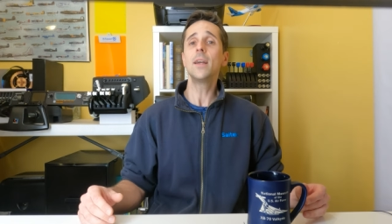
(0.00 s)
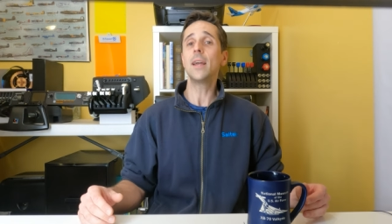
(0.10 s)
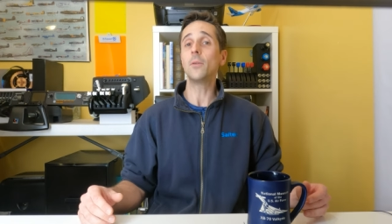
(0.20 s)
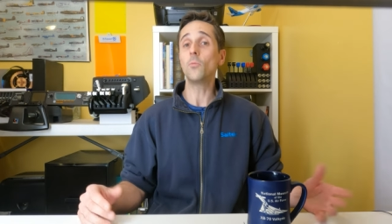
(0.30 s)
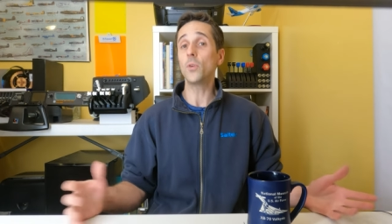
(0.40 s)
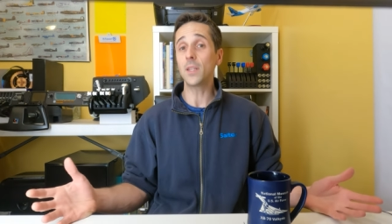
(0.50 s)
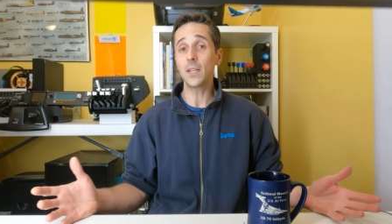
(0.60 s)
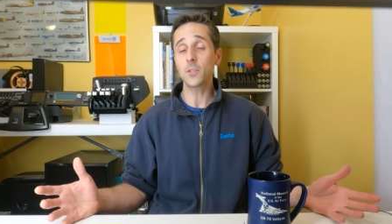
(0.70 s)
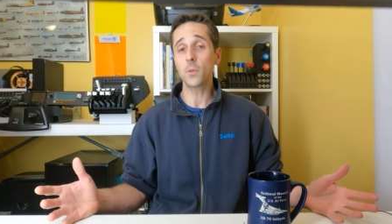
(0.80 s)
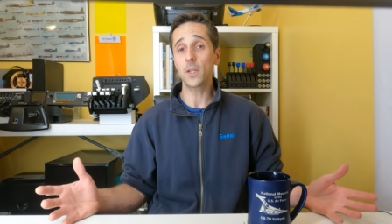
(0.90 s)
And within
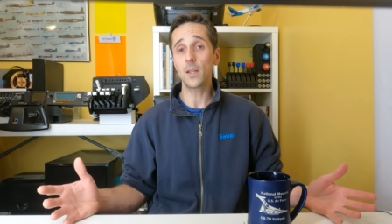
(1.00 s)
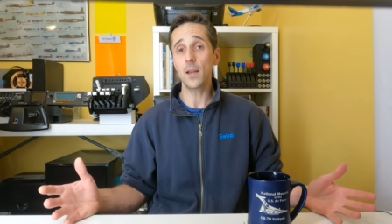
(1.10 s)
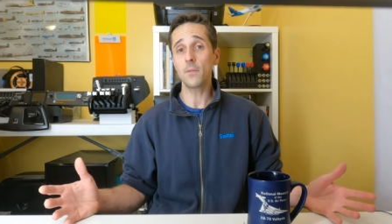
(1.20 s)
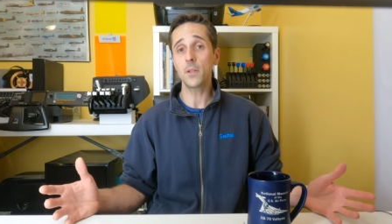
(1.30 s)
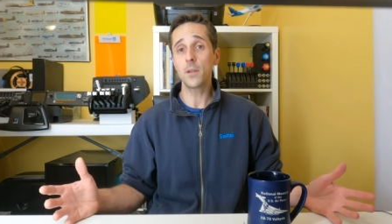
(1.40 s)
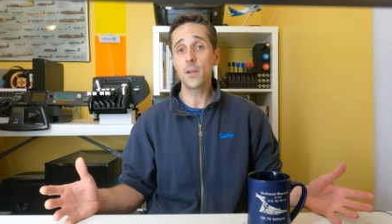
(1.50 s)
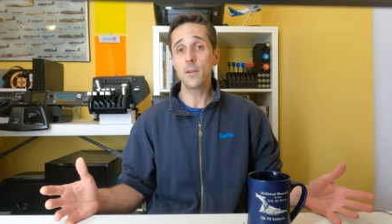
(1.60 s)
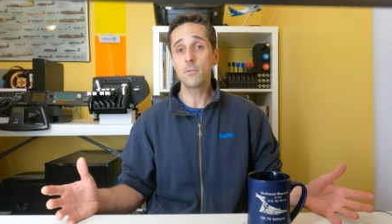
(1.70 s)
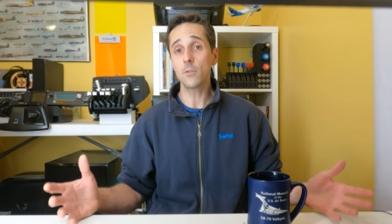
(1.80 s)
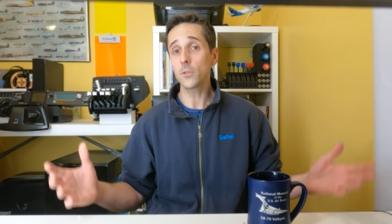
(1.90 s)
X Plane 11,
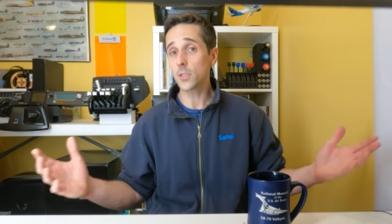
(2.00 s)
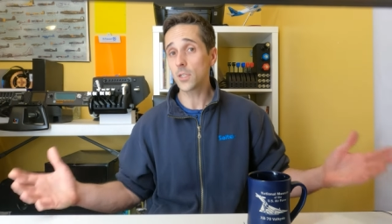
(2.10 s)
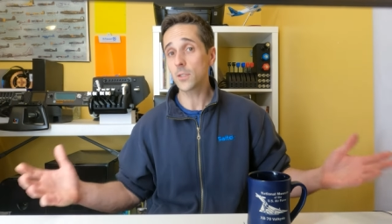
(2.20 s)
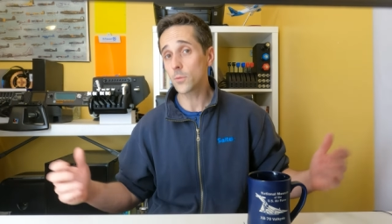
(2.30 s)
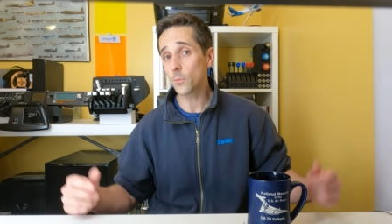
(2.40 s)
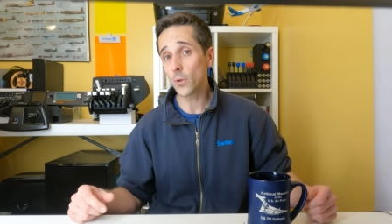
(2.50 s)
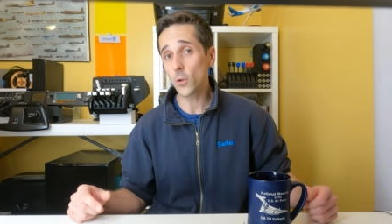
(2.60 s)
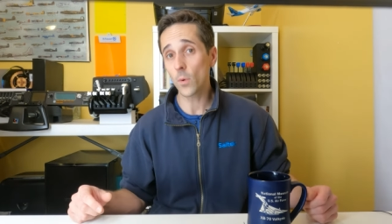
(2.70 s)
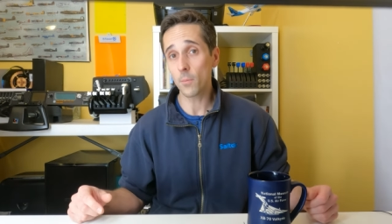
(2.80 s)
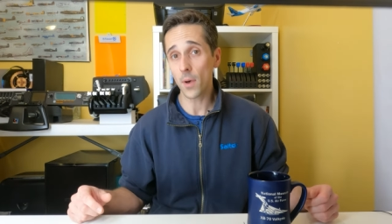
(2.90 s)
those systems are pretty
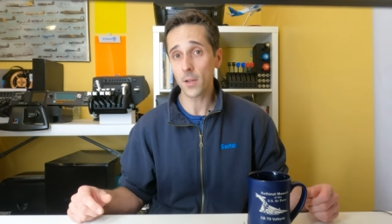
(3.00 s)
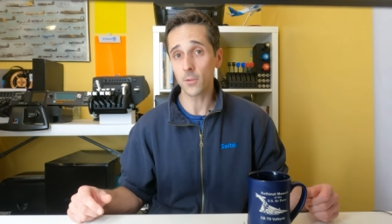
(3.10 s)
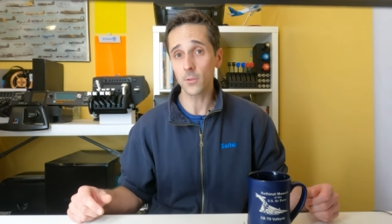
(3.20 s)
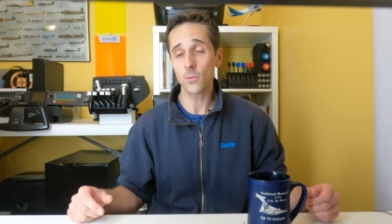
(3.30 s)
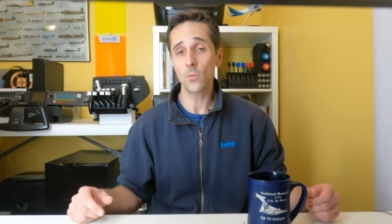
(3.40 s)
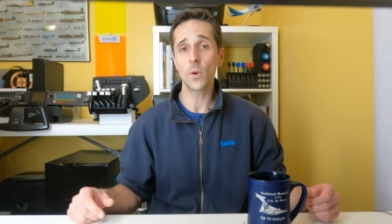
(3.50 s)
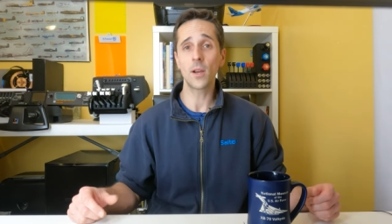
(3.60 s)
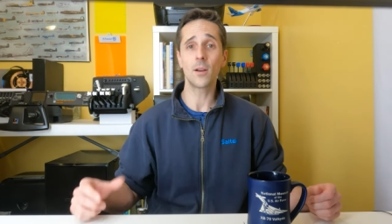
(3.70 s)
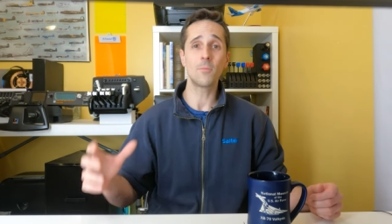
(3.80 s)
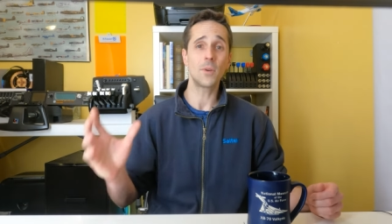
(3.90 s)
well modeled
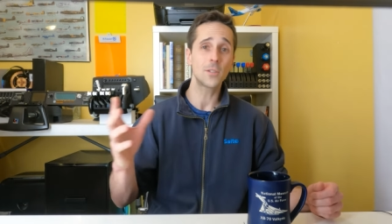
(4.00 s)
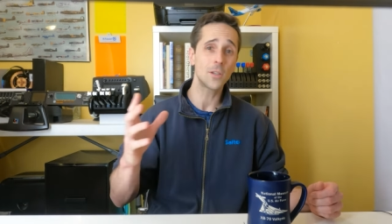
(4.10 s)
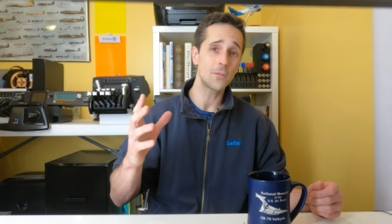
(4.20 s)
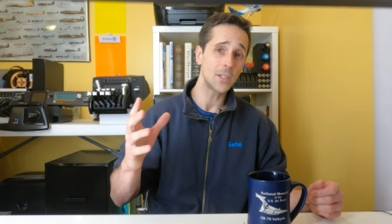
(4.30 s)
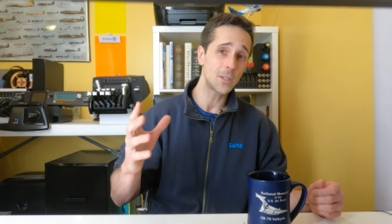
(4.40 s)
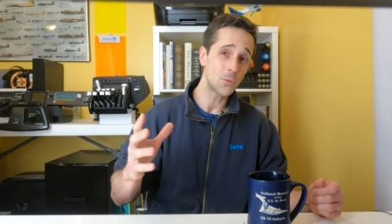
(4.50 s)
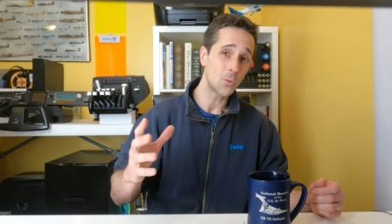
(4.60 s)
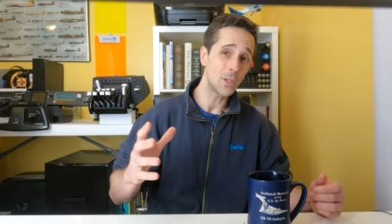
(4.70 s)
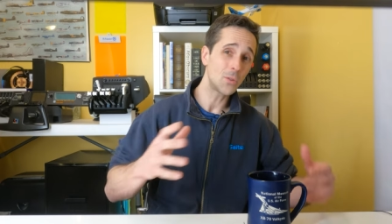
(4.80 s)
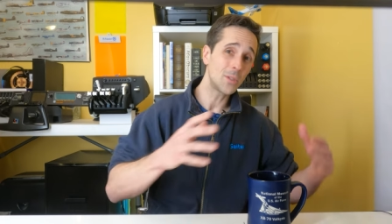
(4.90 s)
where Microsoft Flight Sim
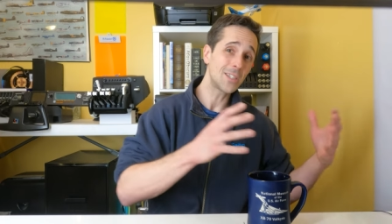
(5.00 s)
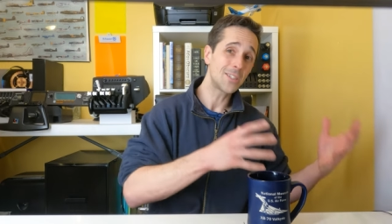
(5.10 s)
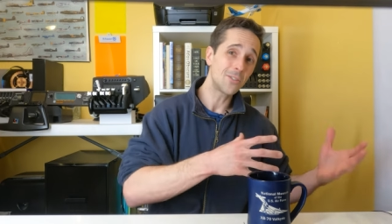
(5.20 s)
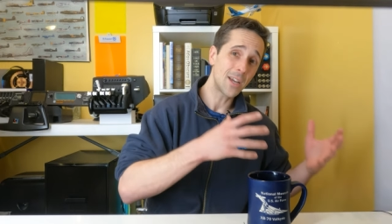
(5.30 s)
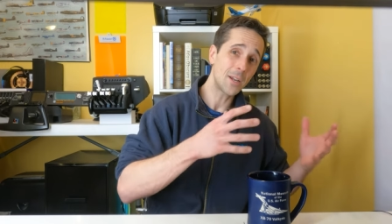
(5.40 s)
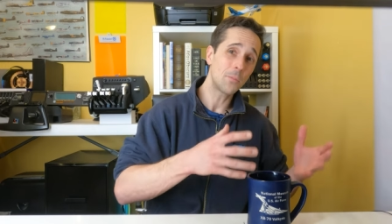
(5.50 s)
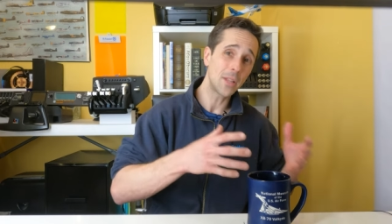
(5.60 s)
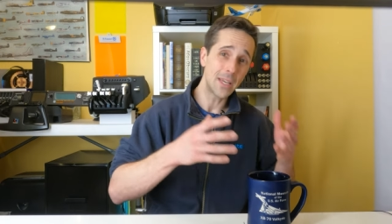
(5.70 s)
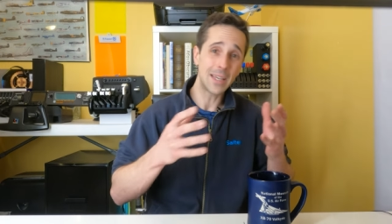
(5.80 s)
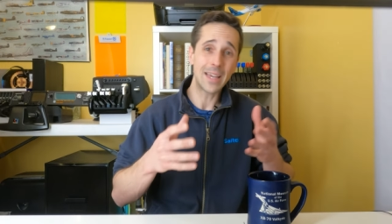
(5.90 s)
2020 is still kind of
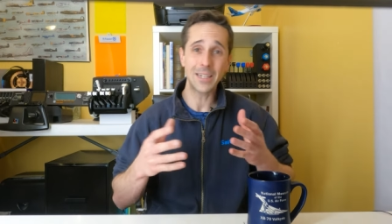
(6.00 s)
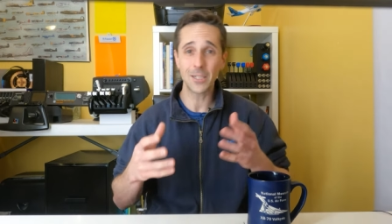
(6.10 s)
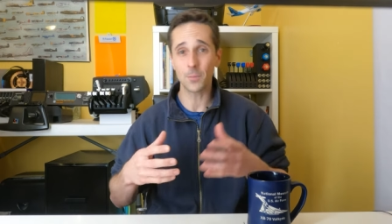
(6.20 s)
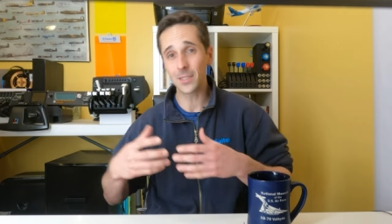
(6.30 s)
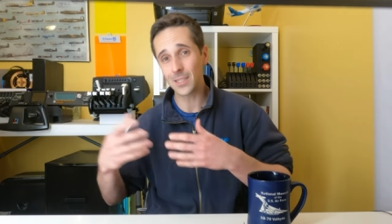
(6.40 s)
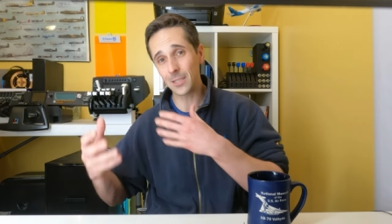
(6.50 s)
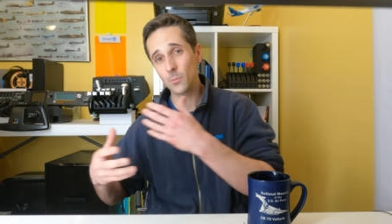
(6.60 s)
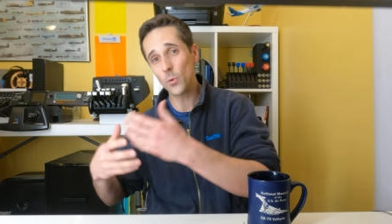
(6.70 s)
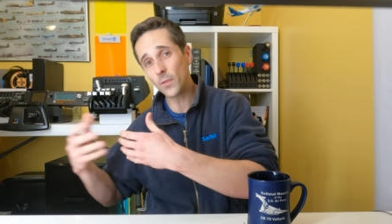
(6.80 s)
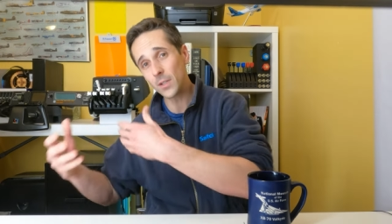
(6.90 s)
playing catch up. It's, it's
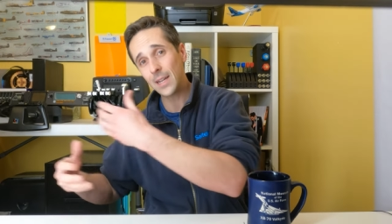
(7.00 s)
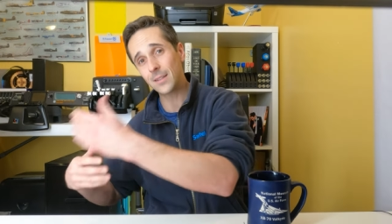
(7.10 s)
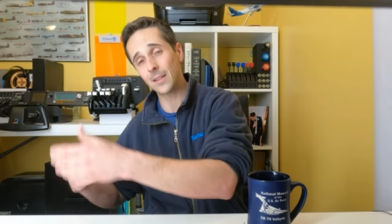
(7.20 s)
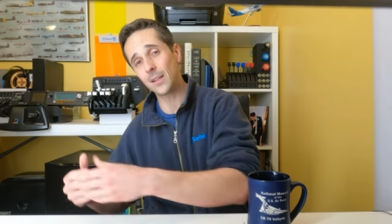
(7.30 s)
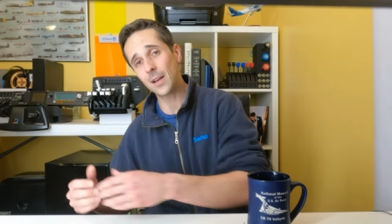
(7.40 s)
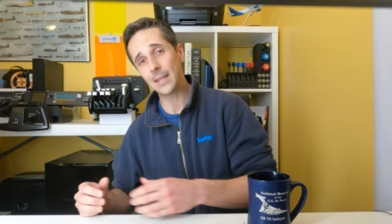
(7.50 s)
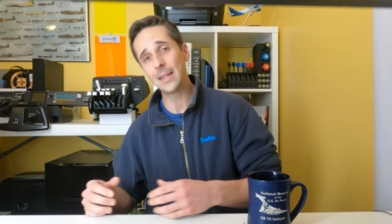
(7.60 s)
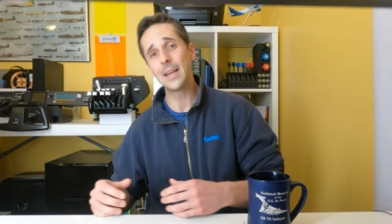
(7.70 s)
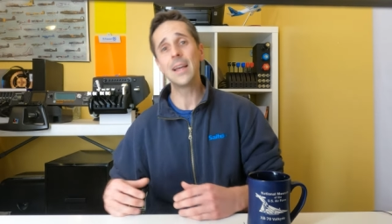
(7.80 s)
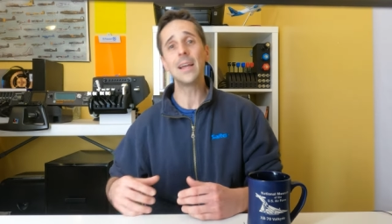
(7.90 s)
moving down the
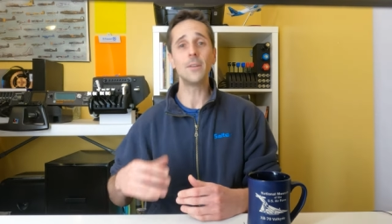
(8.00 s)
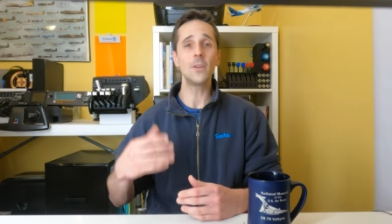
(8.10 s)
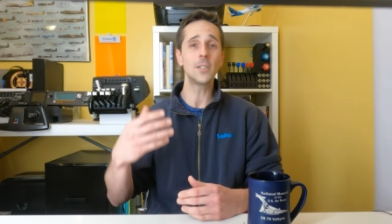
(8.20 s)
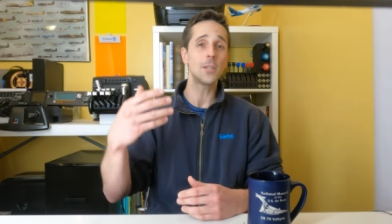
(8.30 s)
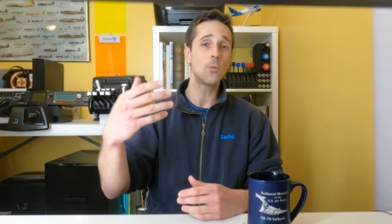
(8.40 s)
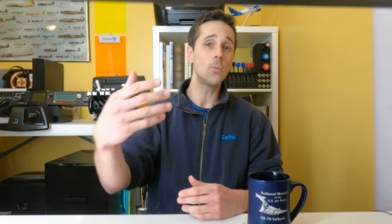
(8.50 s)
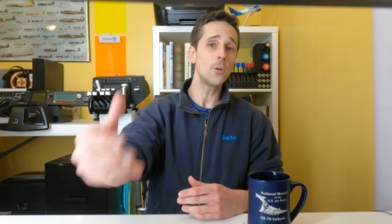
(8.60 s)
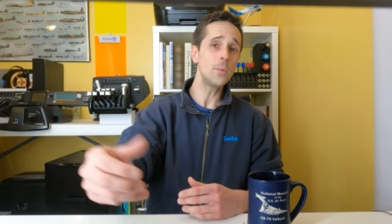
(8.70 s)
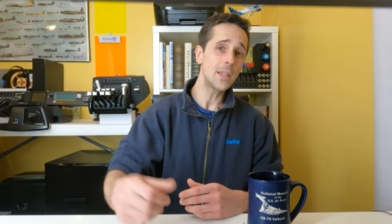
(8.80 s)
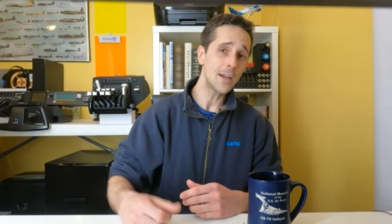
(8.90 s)
line and eventually it
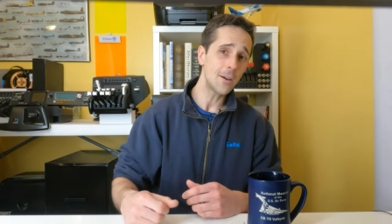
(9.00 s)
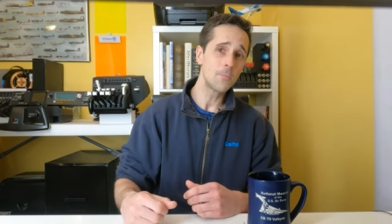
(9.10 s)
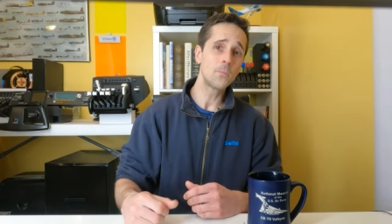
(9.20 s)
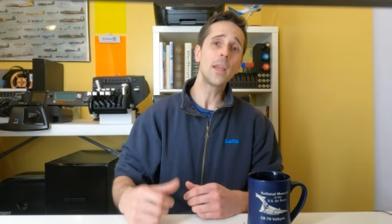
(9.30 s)
will be there.